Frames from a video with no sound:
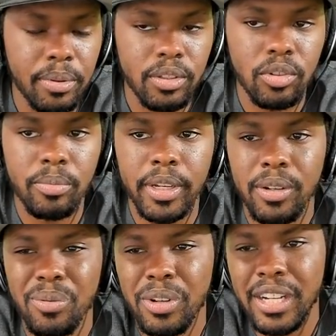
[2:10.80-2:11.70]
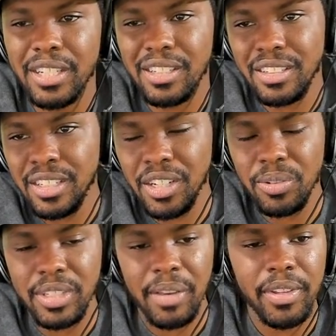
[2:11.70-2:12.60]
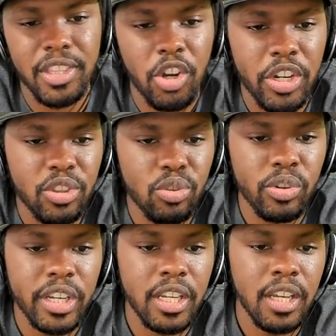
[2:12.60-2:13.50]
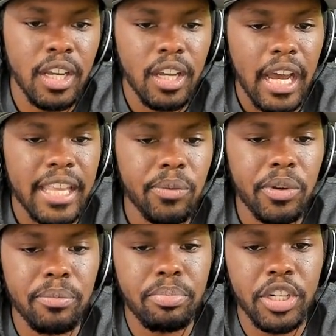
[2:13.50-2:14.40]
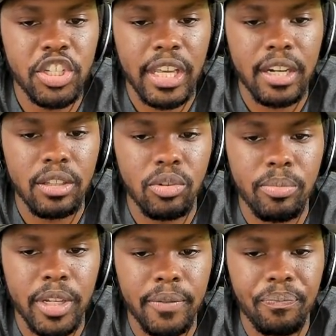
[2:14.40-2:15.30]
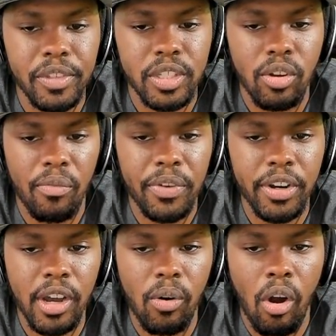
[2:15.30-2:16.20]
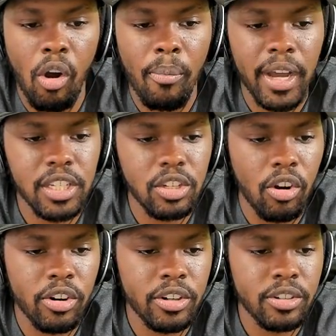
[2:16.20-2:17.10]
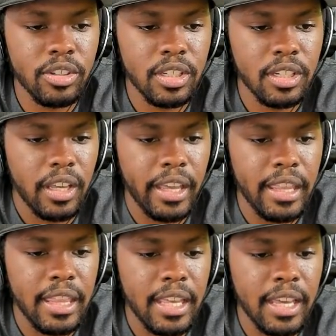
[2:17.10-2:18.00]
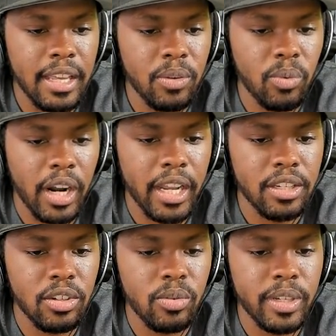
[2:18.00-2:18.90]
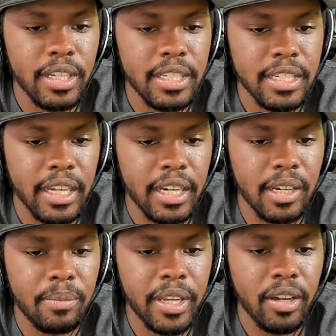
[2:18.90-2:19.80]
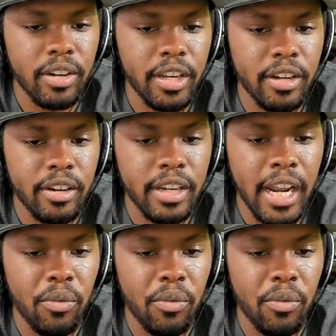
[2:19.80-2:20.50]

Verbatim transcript: a little bit we're at you know 733 I think we can push that a little bit. So I'll figure out all my starters and then what I do is is I come down here and I